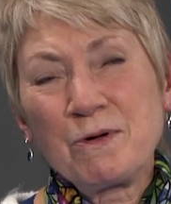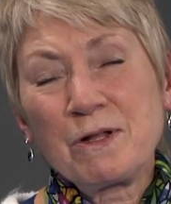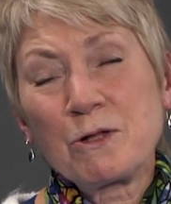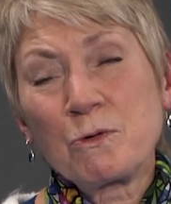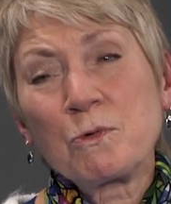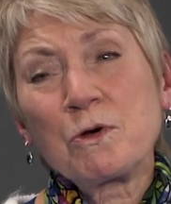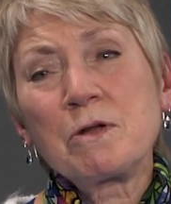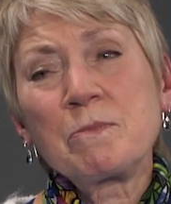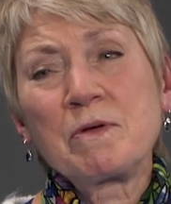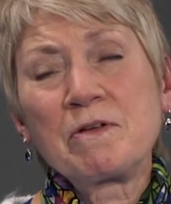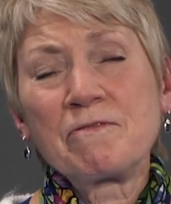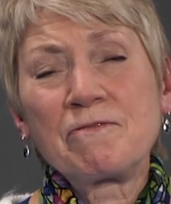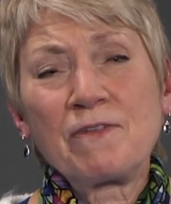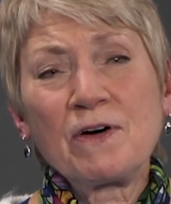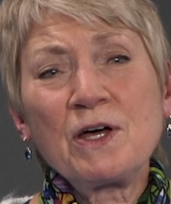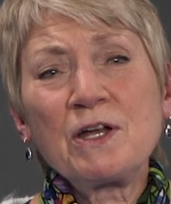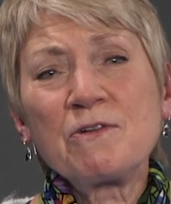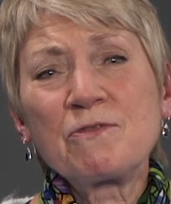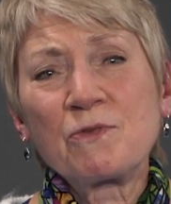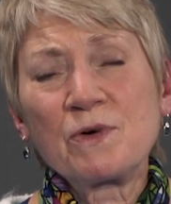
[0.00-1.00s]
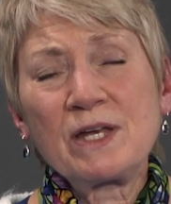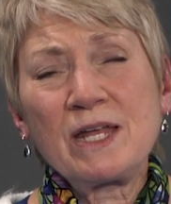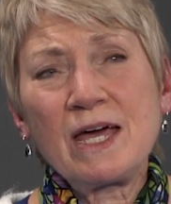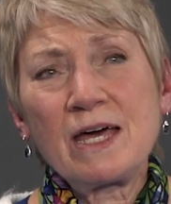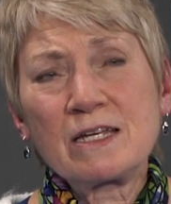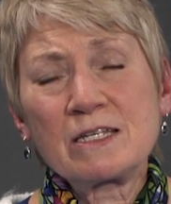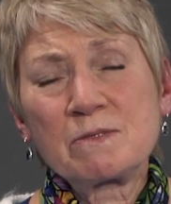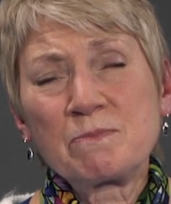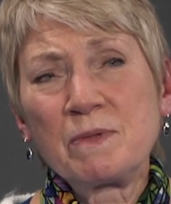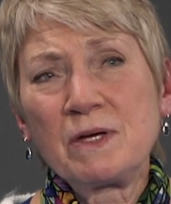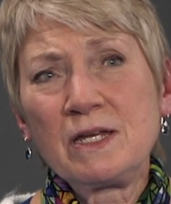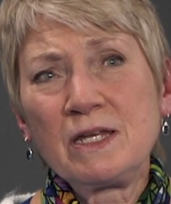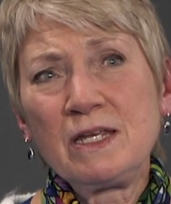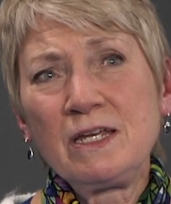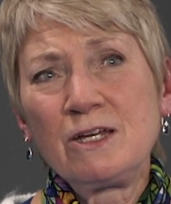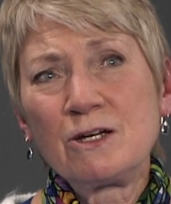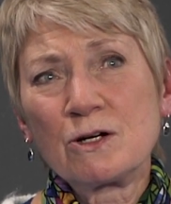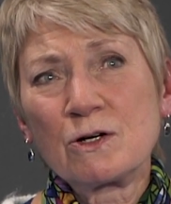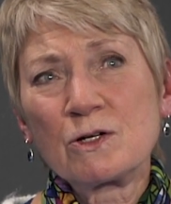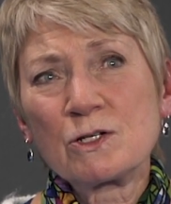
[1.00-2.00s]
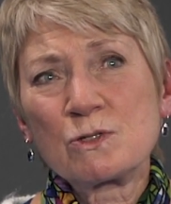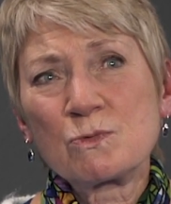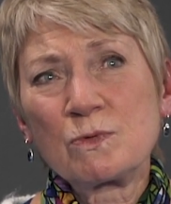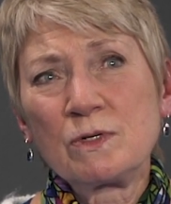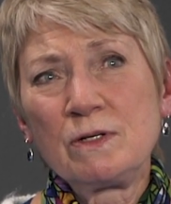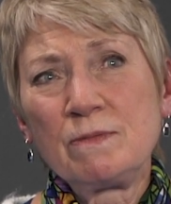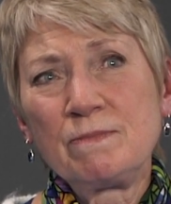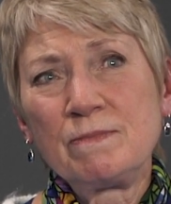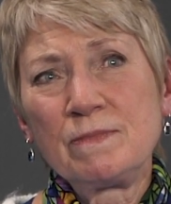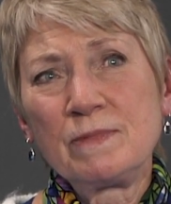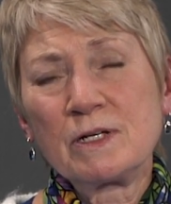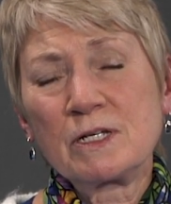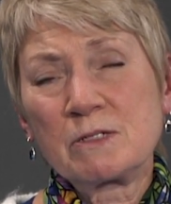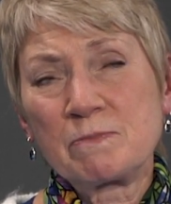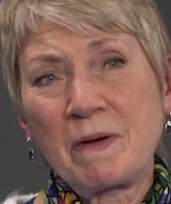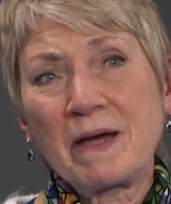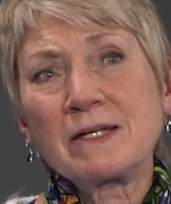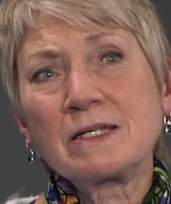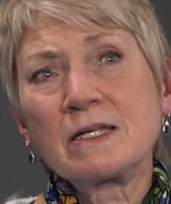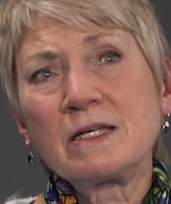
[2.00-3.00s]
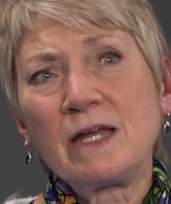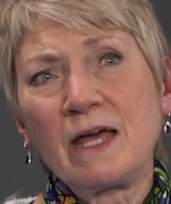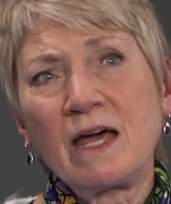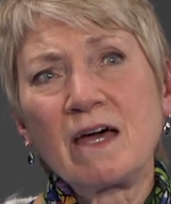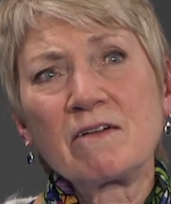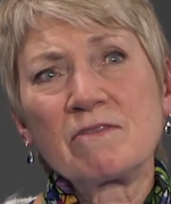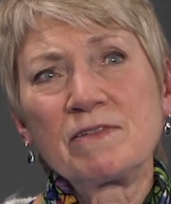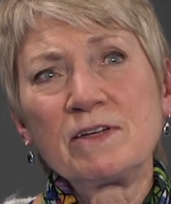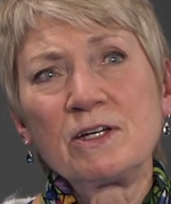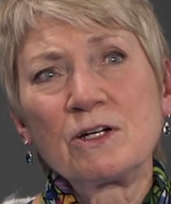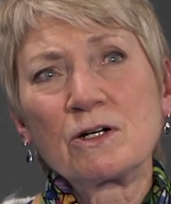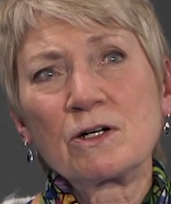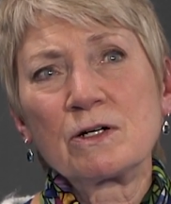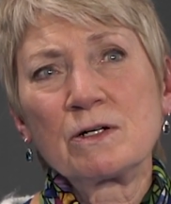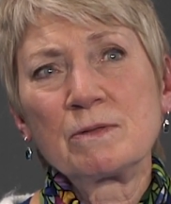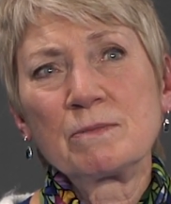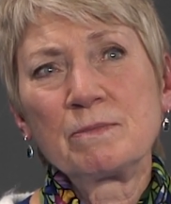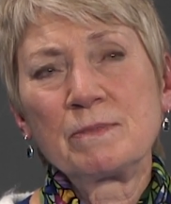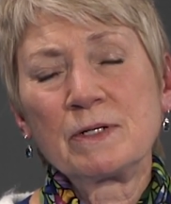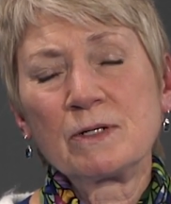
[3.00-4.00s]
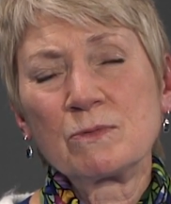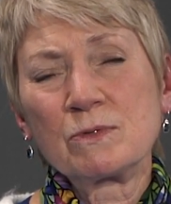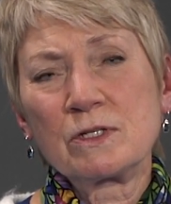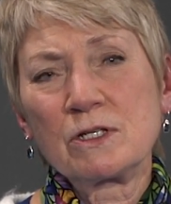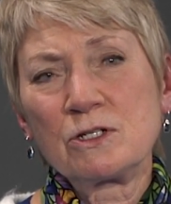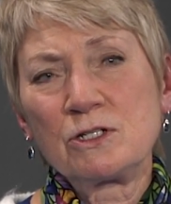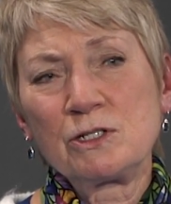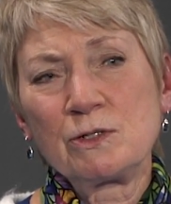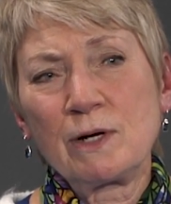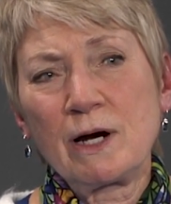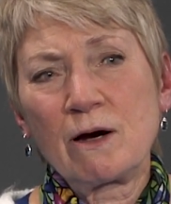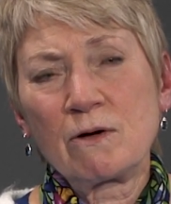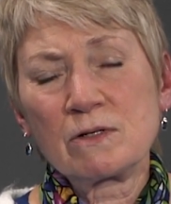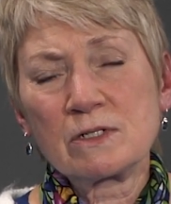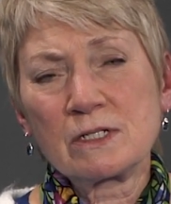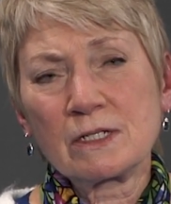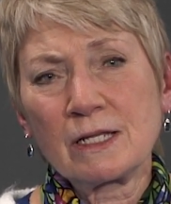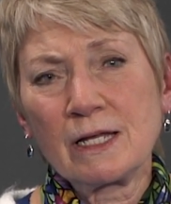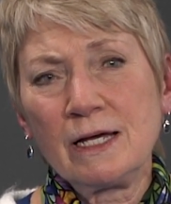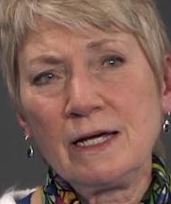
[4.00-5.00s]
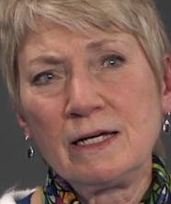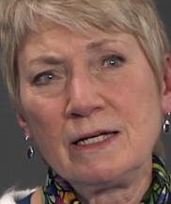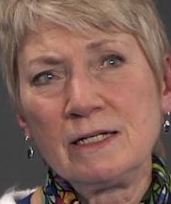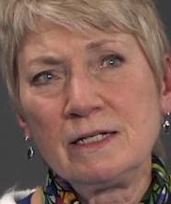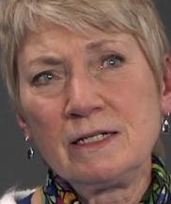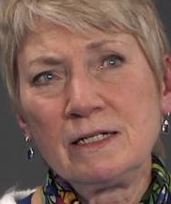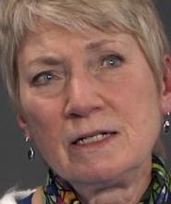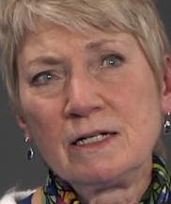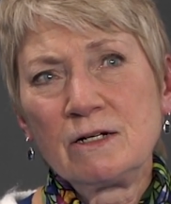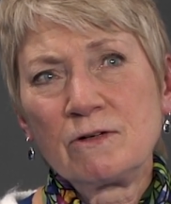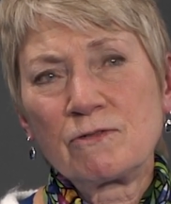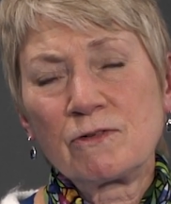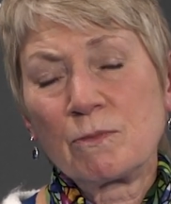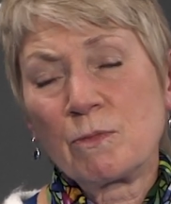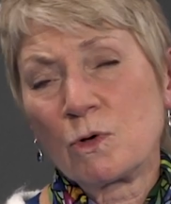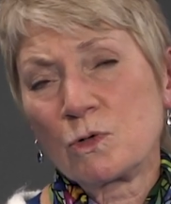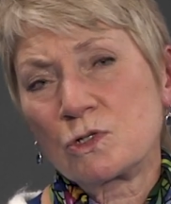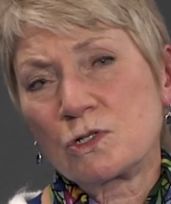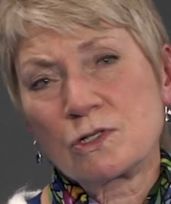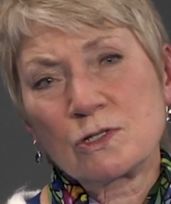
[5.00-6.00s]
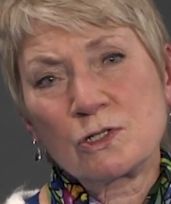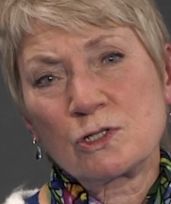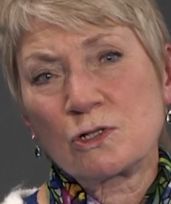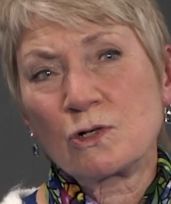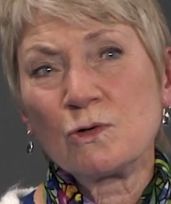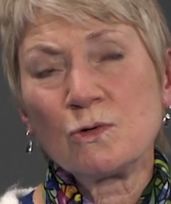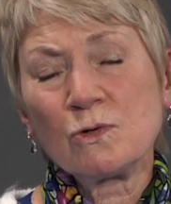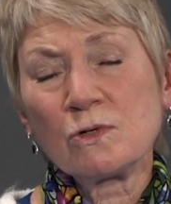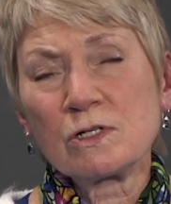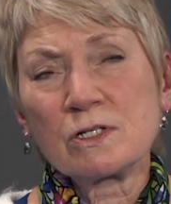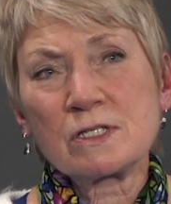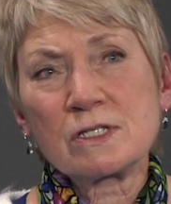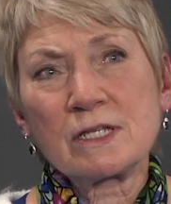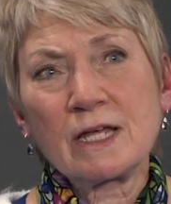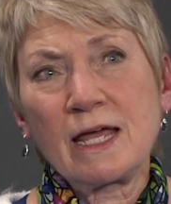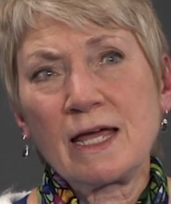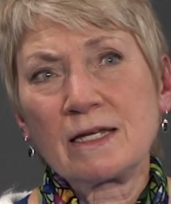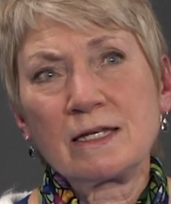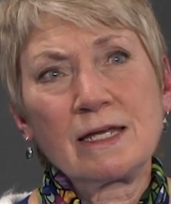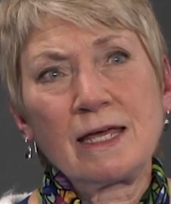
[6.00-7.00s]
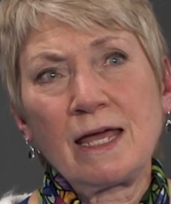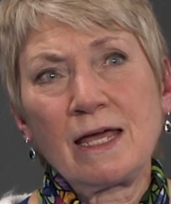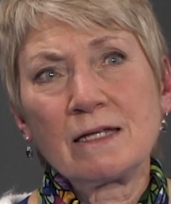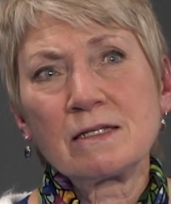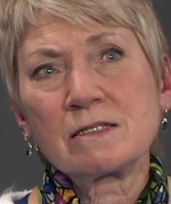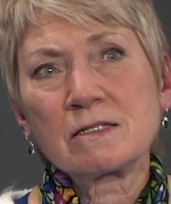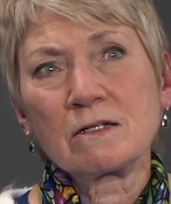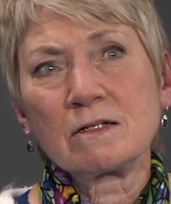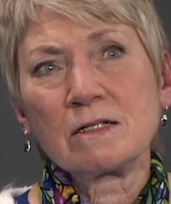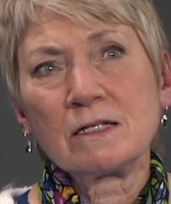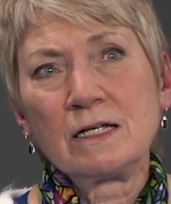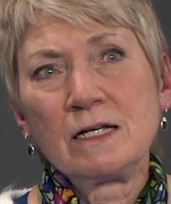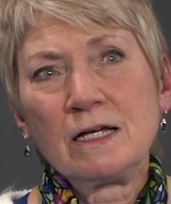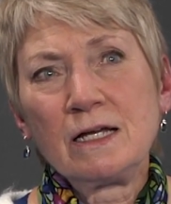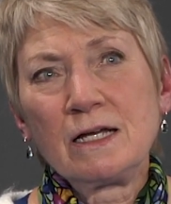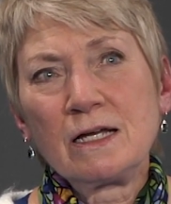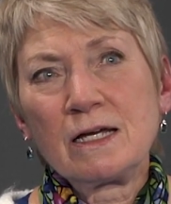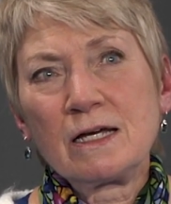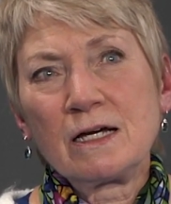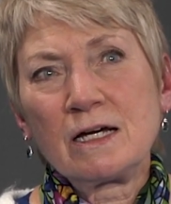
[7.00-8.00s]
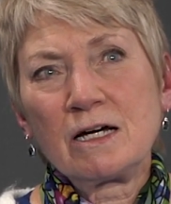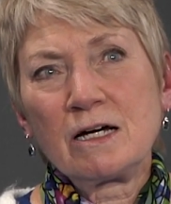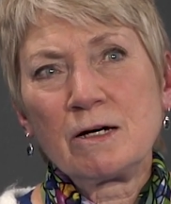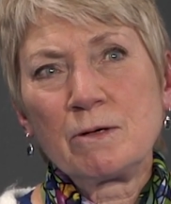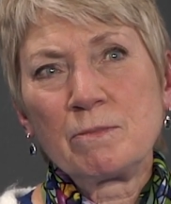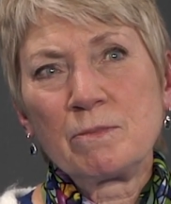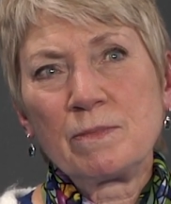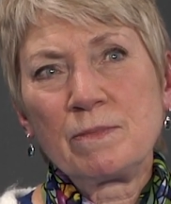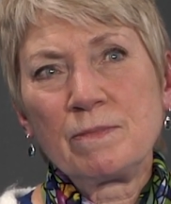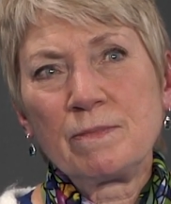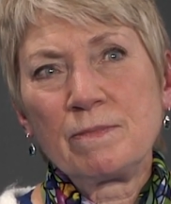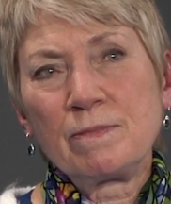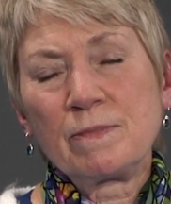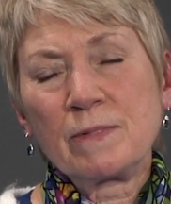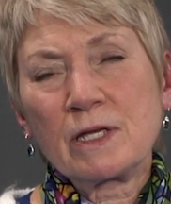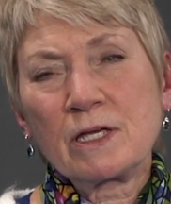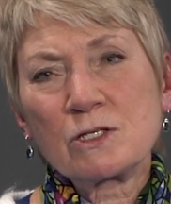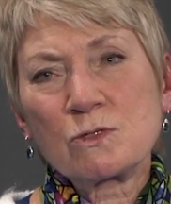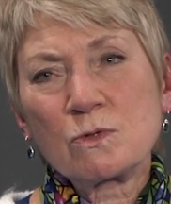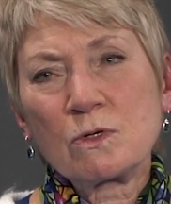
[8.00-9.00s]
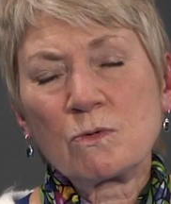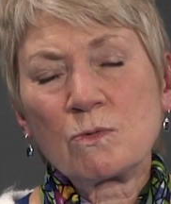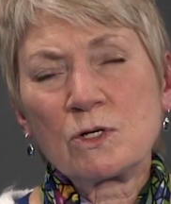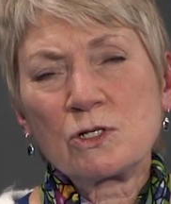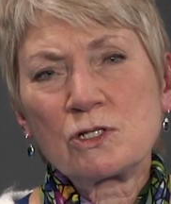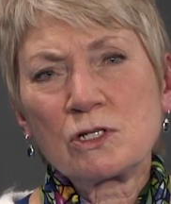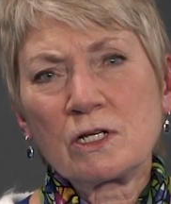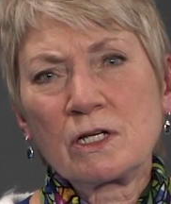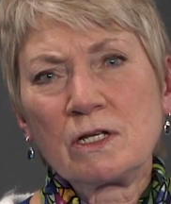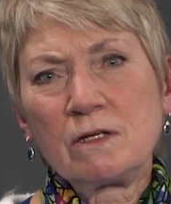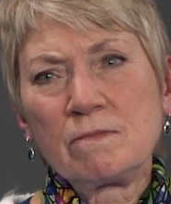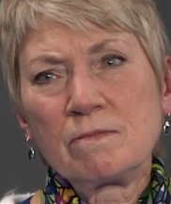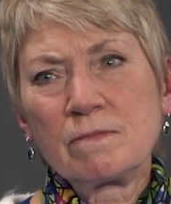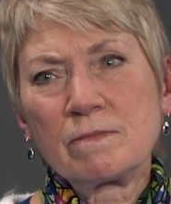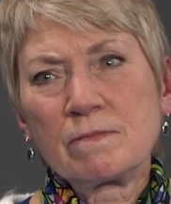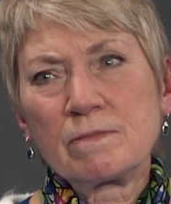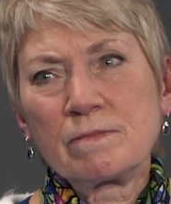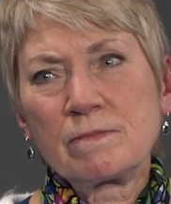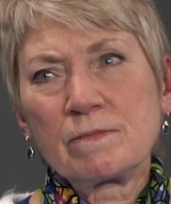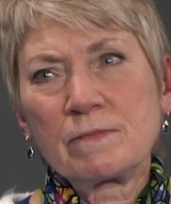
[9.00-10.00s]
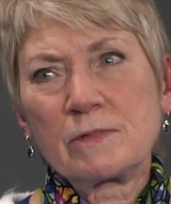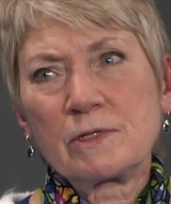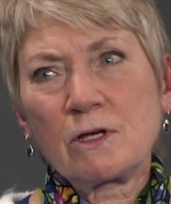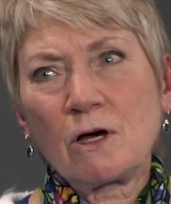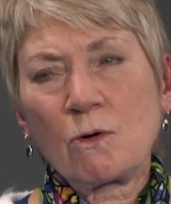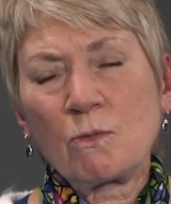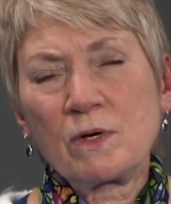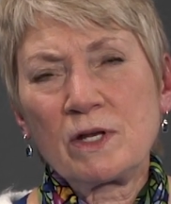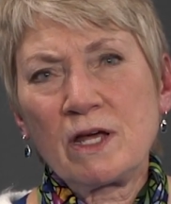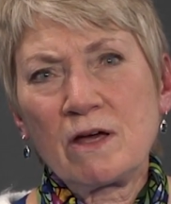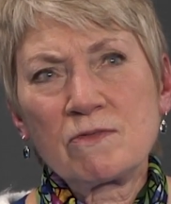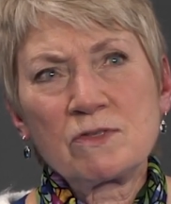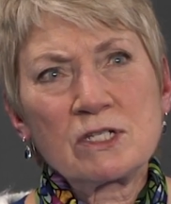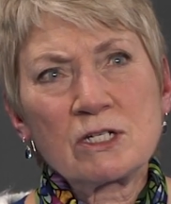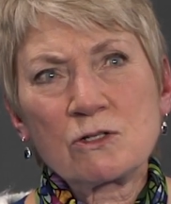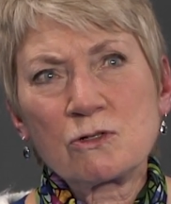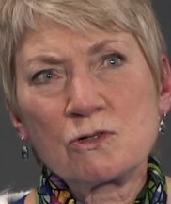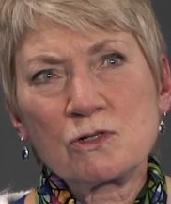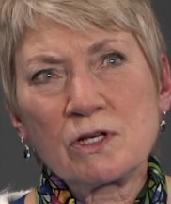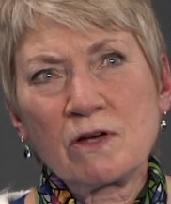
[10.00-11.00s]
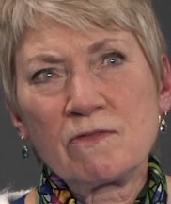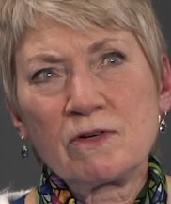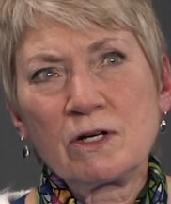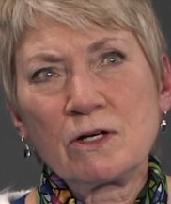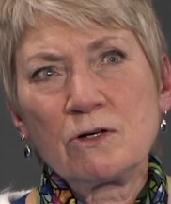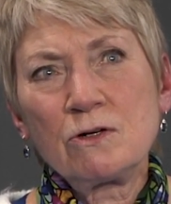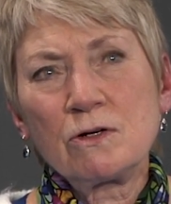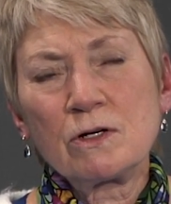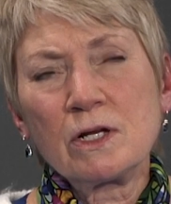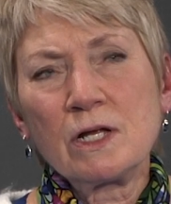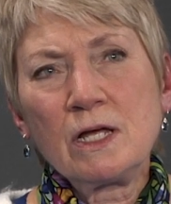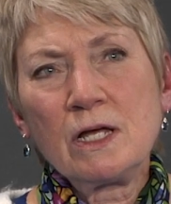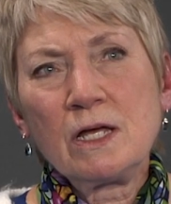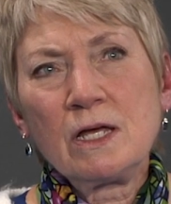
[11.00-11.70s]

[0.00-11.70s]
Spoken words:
Well, it would have been fun if we'd had as many here as we expected to have here, but with the 2-hour delay for most of the schools, they had to cancel because we originally thought we'd have 600 or 700.